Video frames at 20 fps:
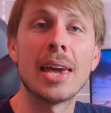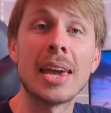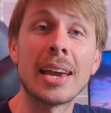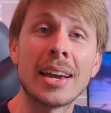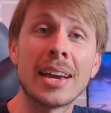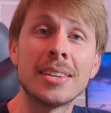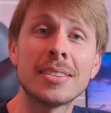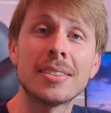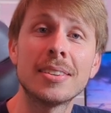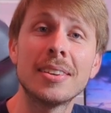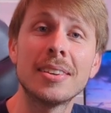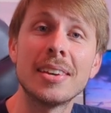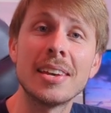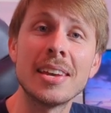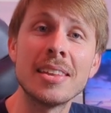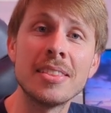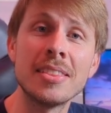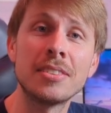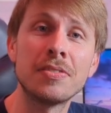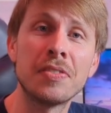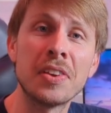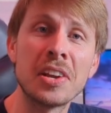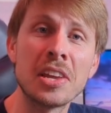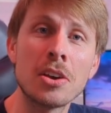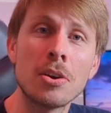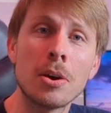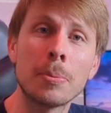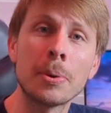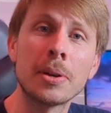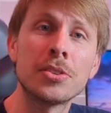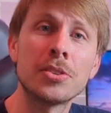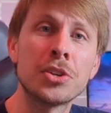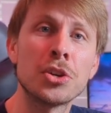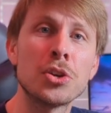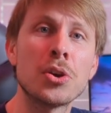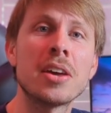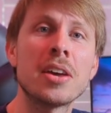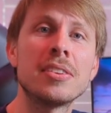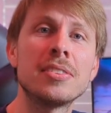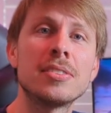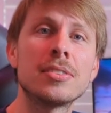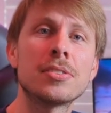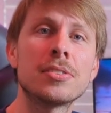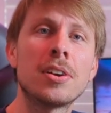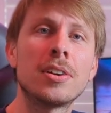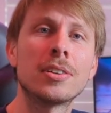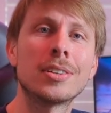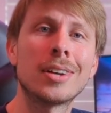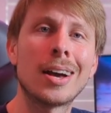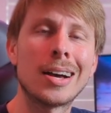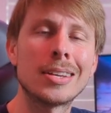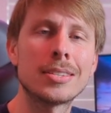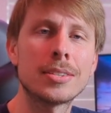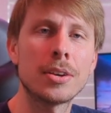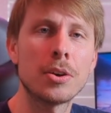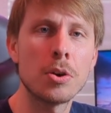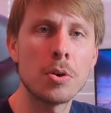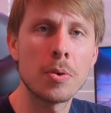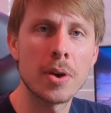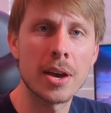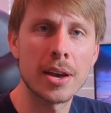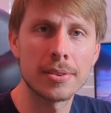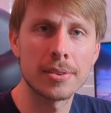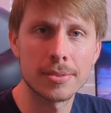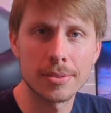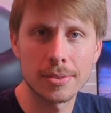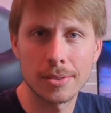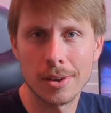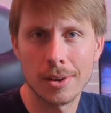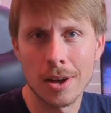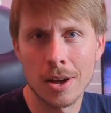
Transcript: Hey guys, in this video I'm going to show you how to install Casa OS